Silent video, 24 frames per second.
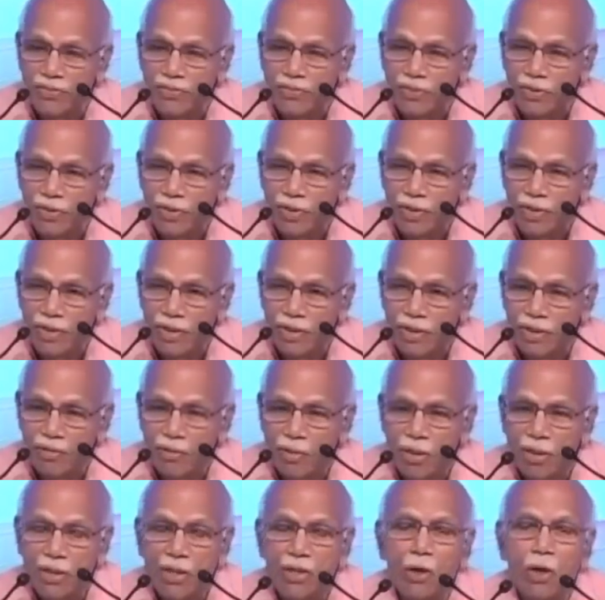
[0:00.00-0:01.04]
Because the
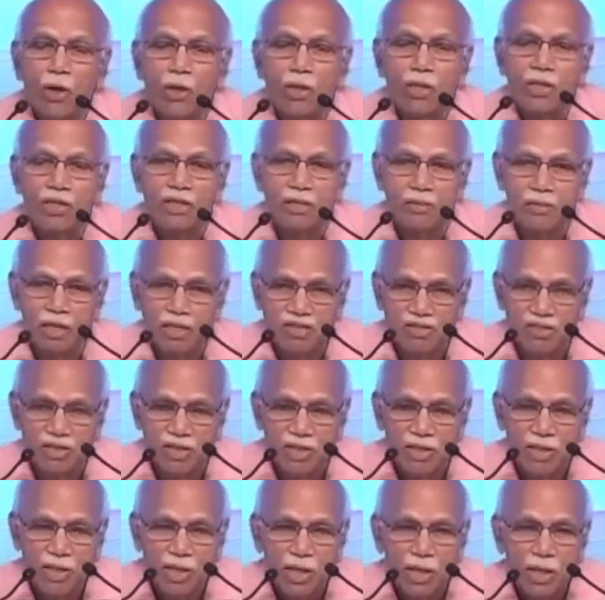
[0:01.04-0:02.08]
doctor is a must
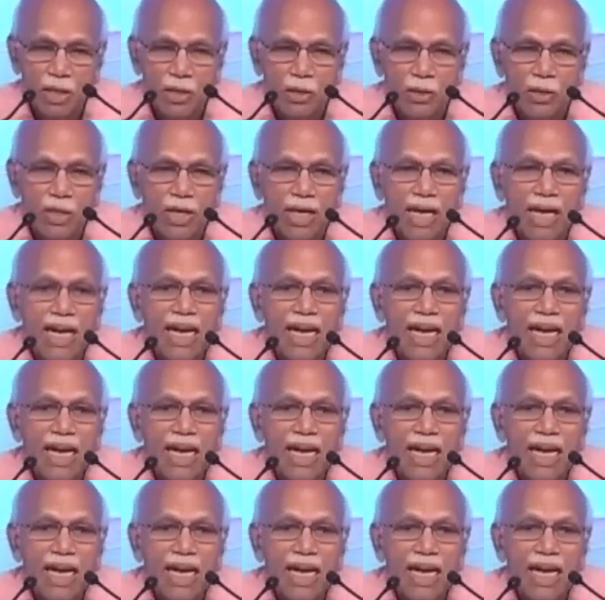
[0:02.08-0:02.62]
to guide you,